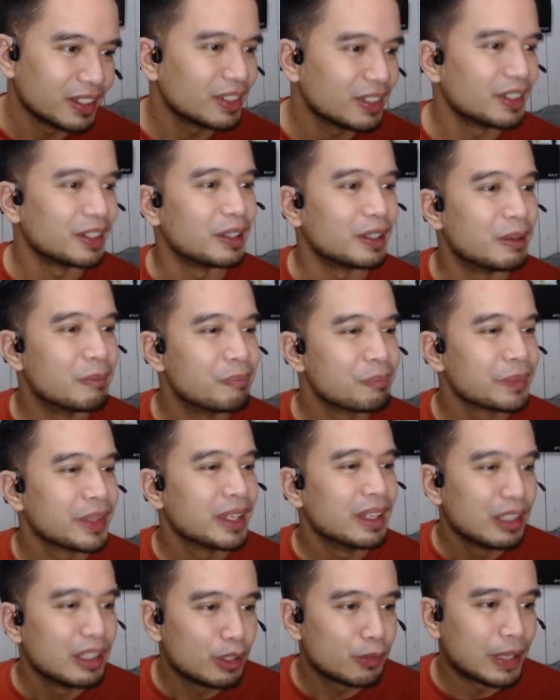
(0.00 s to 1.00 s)
Oh,
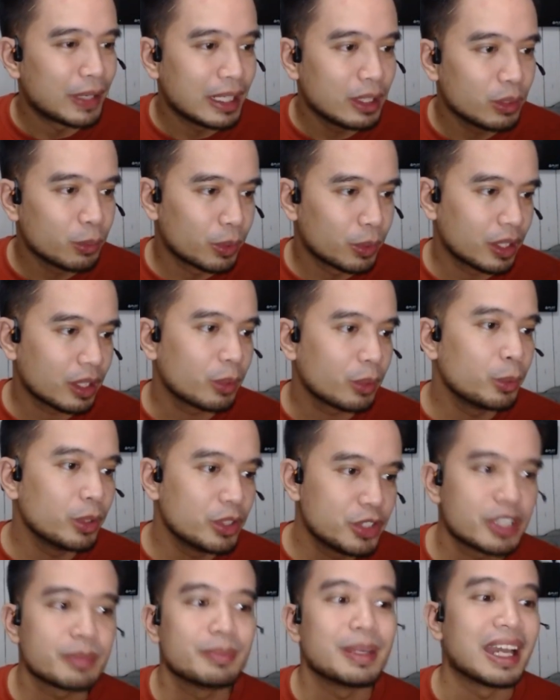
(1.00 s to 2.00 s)
to find work
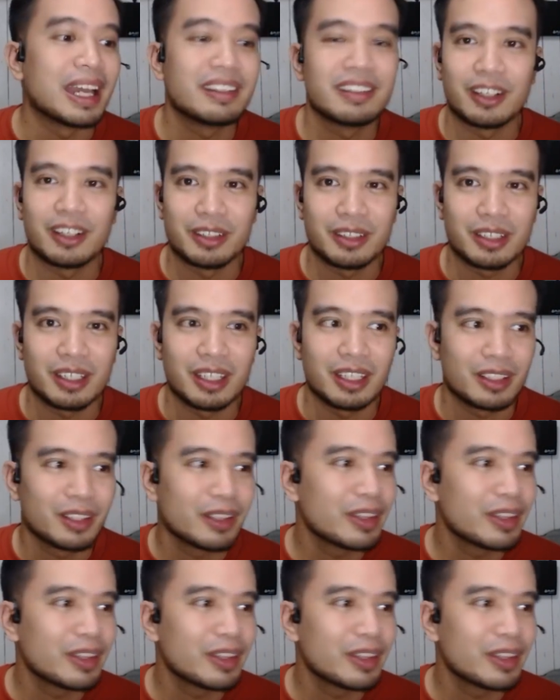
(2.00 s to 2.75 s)
will just be icing on the cake.